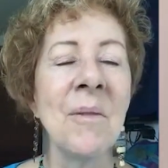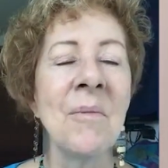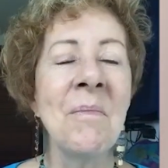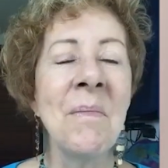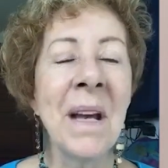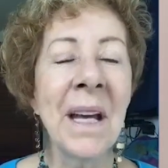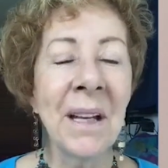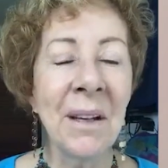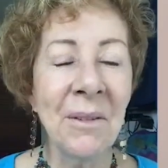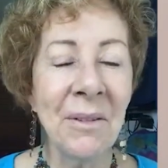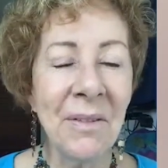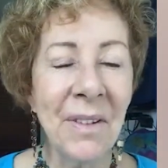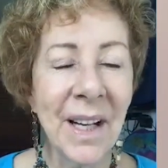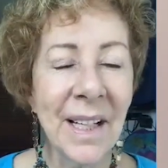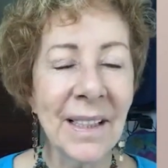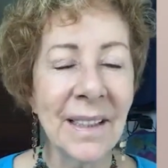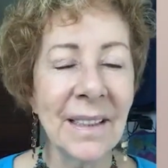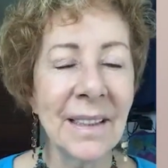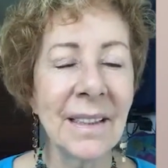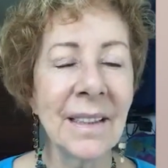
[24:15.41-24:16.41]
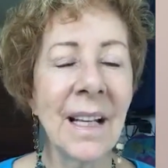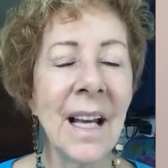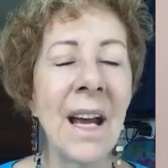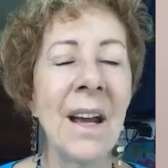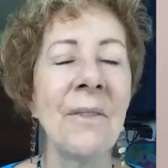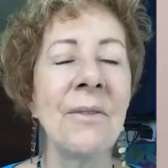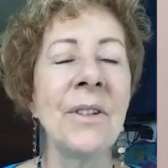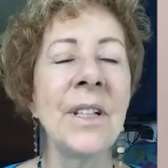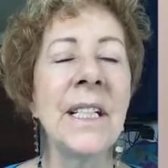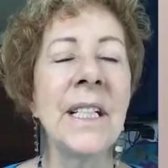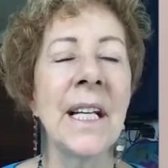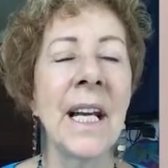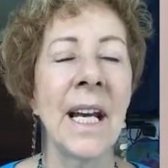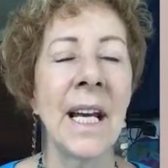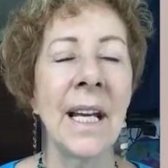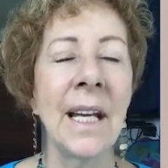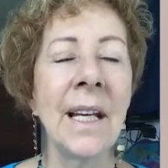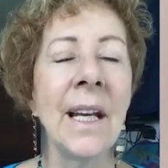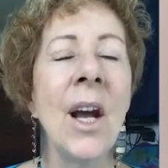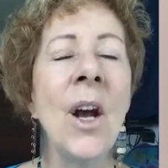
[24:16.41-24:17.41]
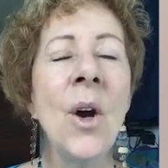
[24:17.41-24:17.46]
manifests every day.